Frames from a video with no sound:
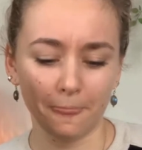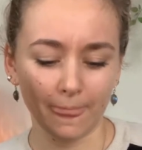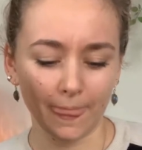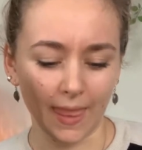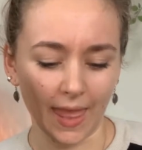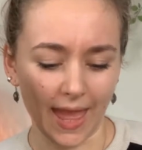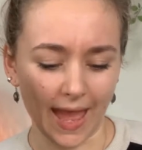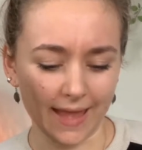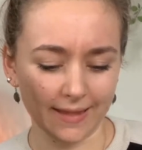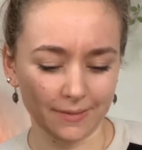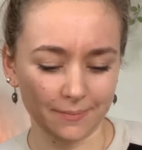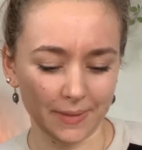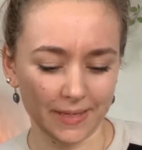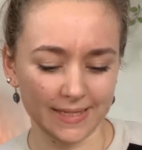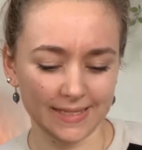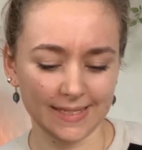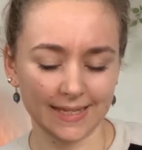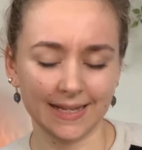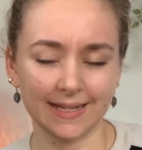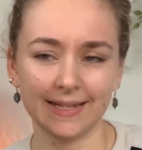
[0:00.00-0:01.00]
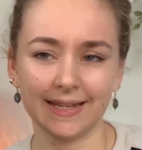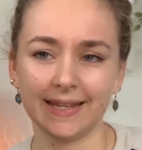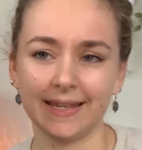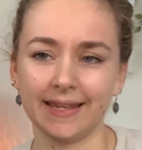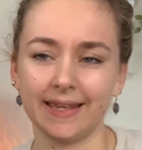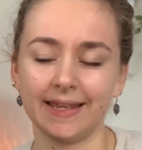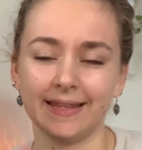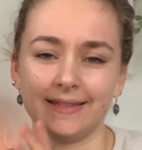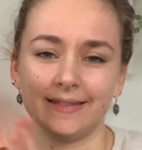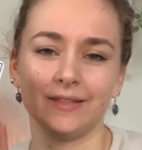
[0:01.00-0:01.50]
and
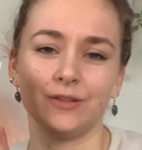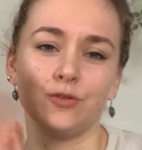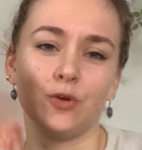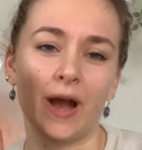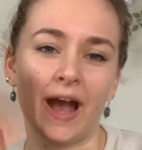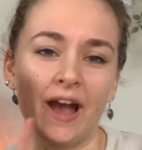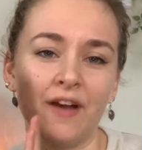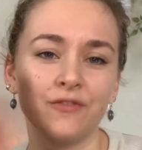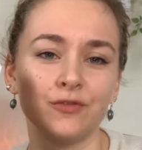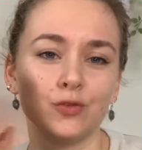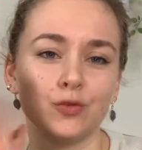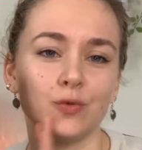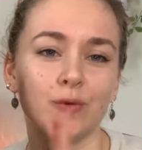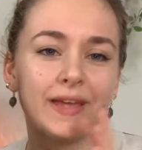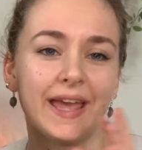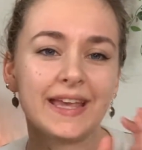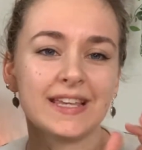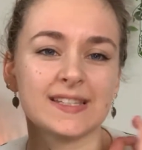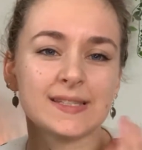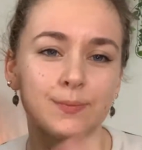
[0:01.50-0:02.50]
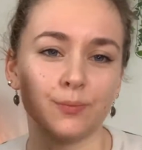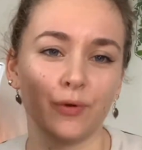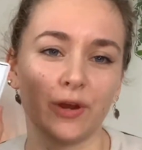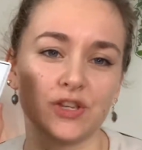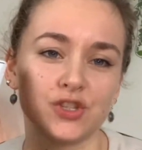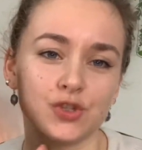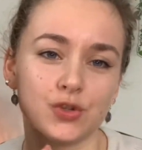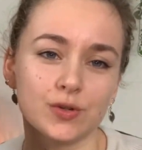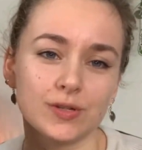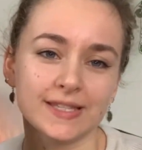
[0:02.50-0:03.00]
basically you have to
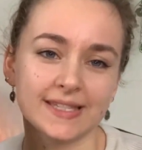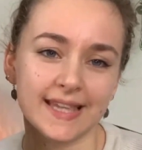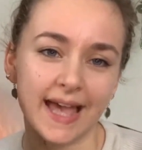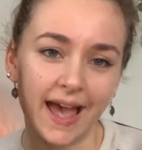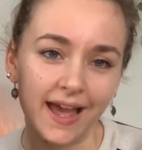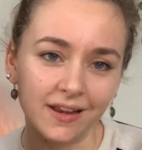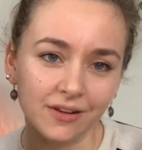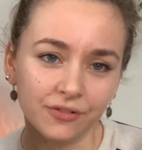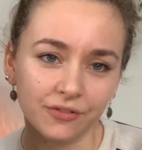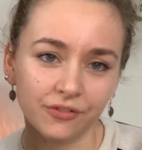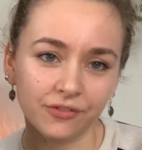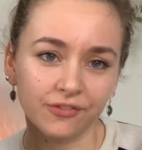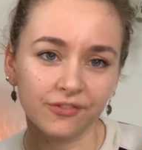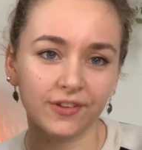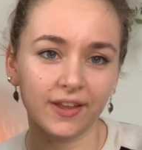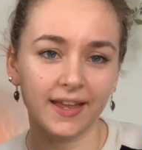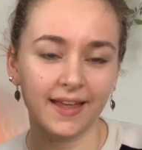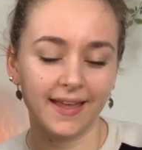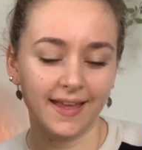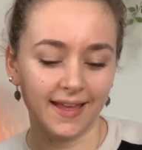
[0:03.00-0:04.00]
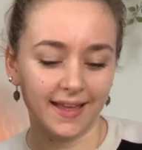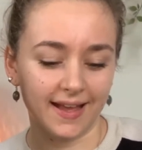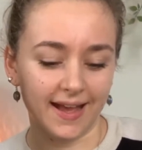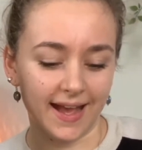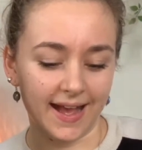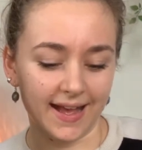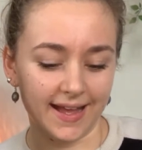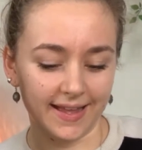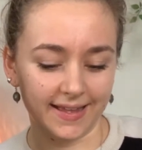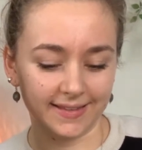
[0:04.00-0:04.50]
express yourself.
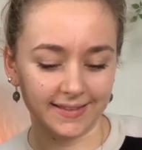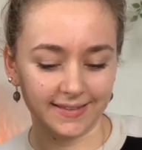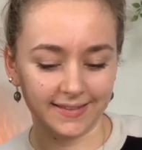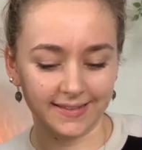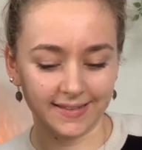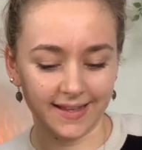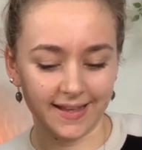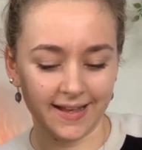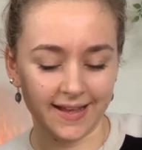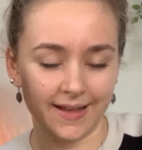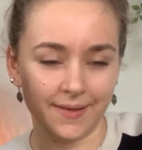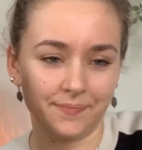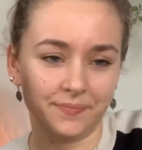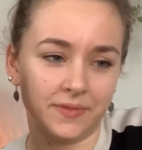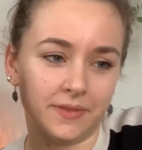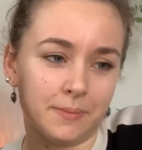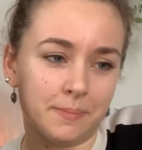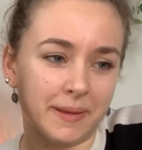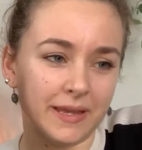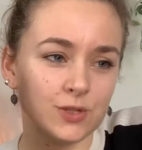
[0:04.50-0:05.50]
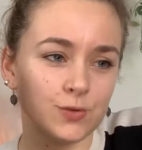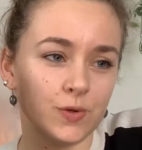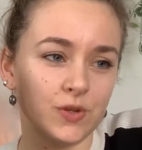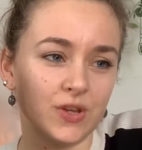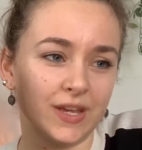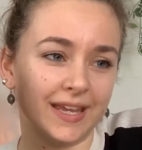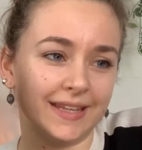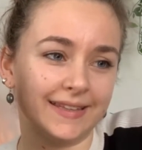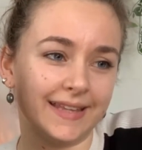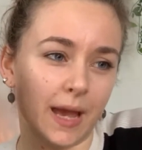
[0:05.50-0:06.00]
And the best way you
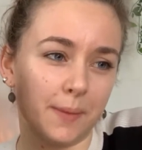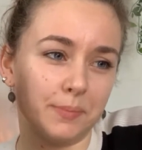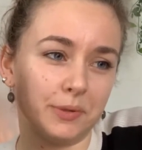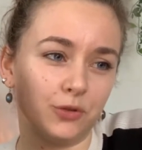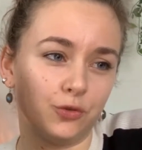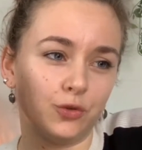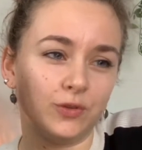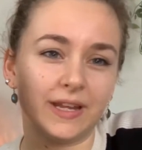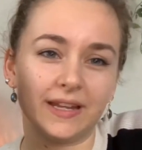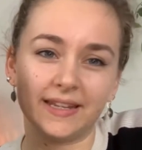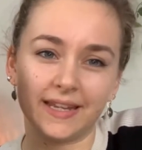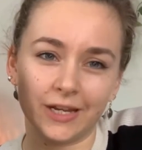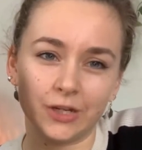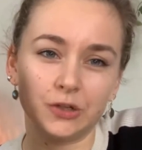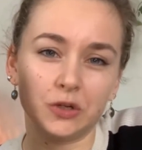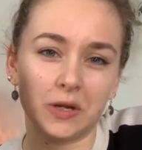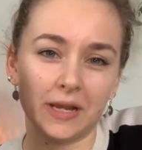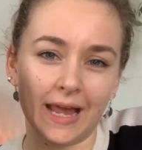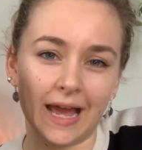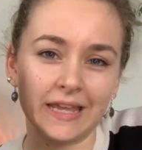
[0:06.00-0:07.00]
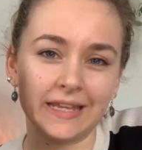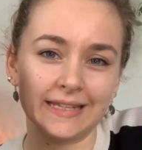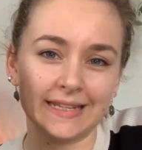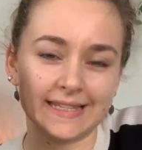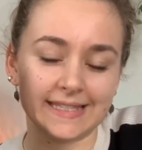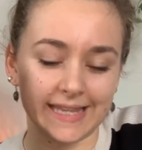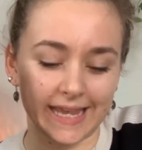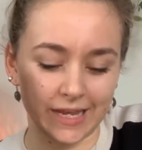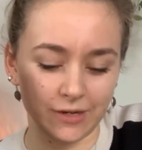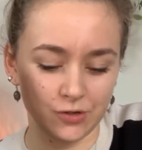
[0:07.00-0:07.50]
can tap into that inner
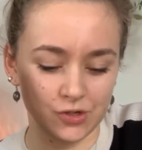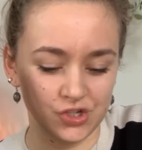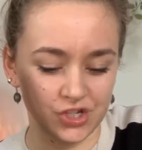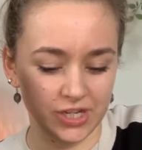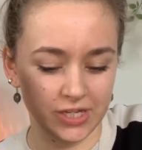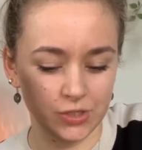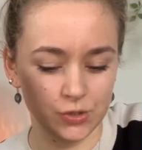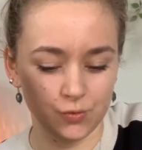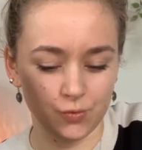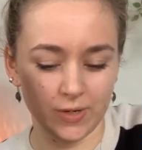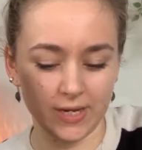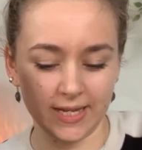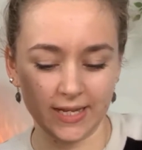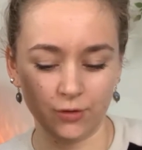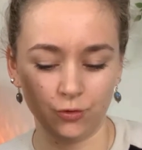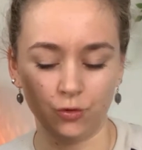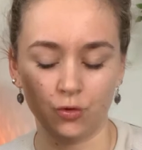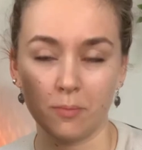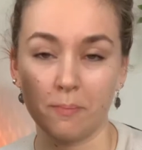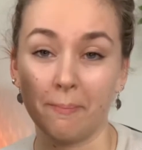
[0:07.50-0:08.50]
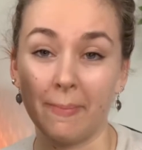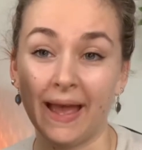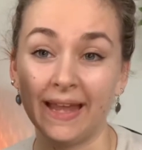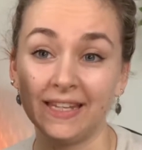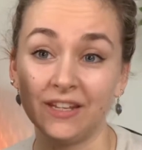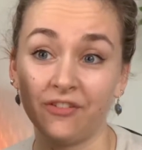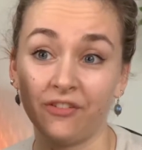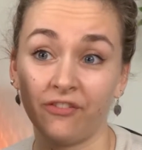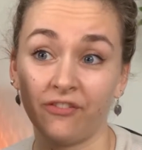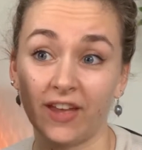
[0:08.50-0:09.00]
lioness energy is really to
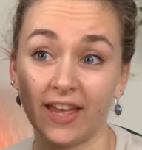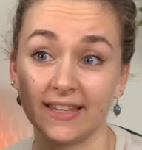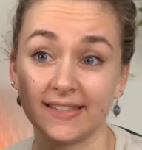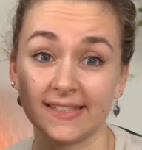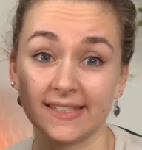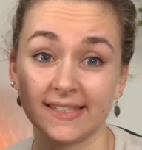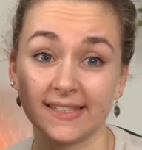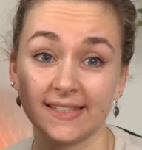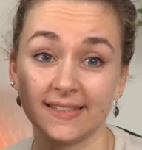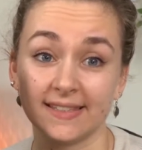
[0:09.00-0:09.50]
manifest